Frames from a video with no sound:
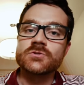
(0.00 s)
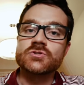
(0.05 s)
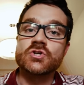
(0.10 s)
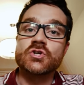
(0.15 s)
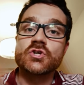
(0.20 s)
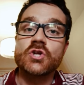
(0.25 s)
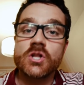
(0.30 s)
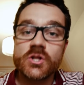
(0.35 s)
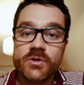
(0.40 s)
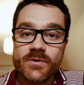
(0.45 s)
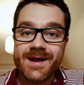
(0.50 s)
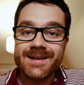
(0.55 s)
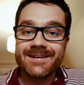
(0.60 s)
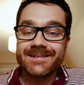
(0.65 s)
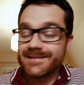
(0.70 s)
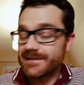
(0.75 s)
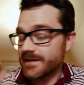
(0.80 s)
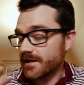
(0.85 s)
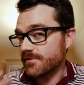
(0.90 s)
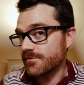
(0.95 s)
to another
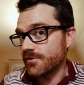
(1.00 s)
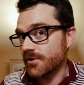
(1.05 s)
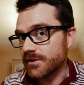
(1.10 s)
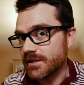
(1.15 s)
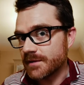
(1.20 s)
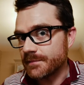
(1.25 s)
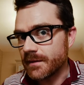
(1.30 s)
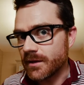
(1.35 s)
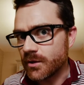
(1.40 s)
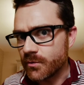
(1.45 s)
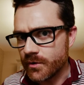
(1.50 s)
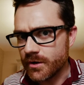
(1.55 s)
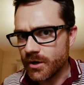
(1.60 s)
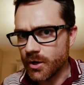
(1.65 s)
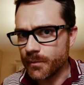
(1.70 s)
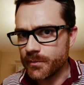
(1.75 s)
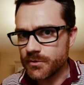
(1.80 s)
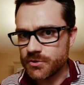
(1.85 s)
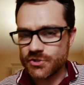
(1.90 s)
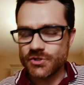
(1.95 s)
island. I thought that'd be a great
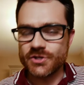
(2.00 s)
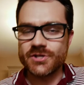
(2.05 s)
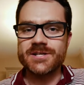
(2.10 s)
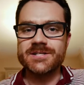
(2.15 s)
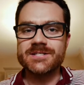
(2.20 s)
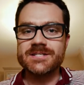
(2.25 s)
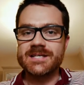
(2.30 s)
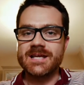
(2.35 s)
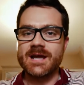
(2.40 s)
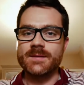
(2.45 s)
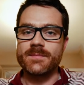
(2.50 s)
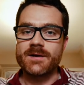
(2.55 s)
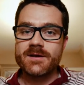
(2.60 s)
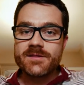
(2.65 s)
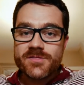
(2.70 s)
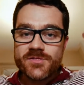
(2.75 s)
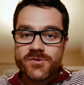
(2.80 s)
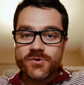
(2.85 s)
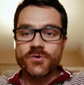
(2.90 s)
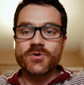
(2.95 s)
opportunity to get my
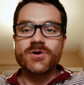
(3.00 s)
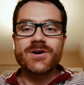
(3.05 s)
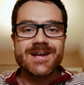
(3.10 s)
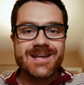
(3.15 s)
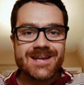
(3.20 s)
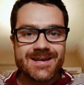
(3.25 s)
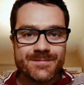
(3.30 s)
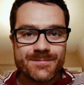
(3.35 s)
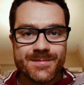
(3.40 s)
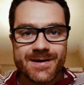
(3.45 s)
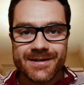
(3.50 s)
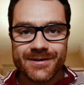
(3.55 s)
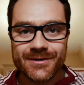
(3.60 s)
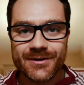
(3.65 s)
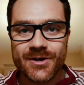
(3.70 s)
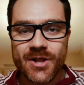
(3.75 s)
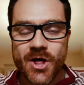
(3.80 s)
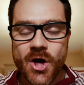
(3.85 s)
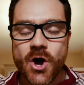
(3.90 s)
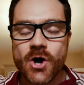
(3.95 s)

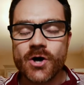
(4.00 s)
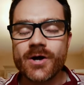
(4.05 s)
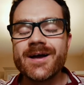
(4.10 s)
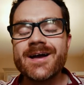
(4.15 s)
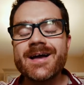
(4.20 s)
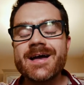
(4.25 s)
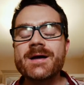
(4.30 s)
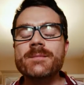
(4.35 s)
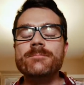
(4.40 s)
3-meter long